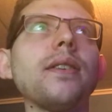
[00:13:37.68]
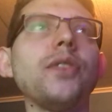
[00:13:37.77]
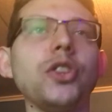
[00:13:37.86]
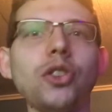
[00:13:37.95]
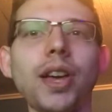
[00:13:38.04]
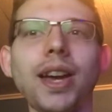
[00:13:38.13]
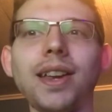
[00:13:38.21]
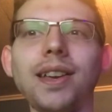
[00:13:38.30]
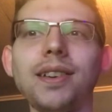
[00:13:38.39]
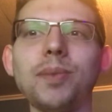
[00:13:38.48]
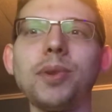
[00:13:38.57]

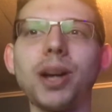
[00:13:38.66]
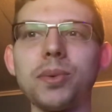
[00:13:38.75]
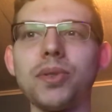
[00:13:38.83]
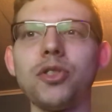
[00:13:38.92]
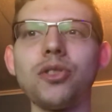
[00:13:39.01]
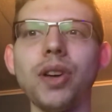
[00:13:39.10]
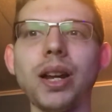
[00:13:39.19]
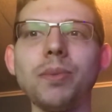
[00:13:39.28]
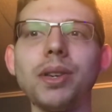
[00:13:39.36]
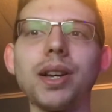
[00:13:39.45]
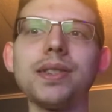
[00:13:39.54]
vigilante. He becomes a vigilante
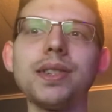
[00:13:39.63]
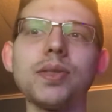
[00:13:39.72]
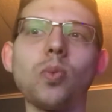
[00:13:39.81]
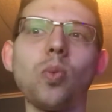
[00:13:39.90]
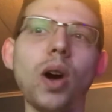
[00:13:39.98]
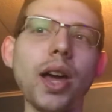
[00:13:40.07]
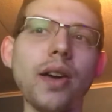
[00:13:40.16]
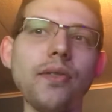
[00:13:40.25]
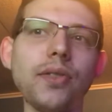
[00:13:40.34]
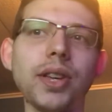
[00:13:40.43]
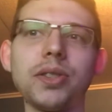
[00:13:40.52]
because his
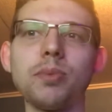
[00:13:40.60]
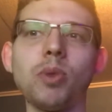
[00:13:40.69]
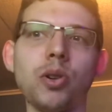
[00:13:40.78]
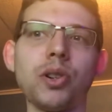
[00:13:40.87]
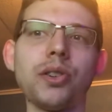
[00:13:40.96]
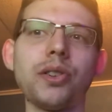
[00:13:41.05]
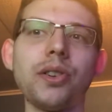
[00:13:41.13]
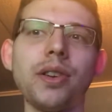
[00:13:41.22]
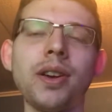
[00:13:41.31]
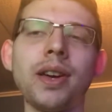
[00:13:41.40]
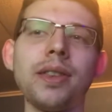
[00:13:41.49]
wife gets murdered,
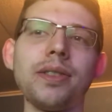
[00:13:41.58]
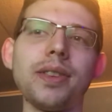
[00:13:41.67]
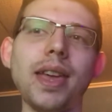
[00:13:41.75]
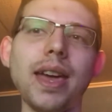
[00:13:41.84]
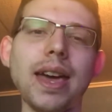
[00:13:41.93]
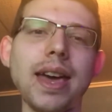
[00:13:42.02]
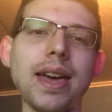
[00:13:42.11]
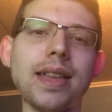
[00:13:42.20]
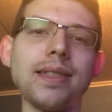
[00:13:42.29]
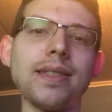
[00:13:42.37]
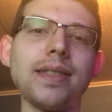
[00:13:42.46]

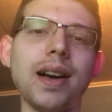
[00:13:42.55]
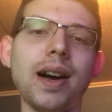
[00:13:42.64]
and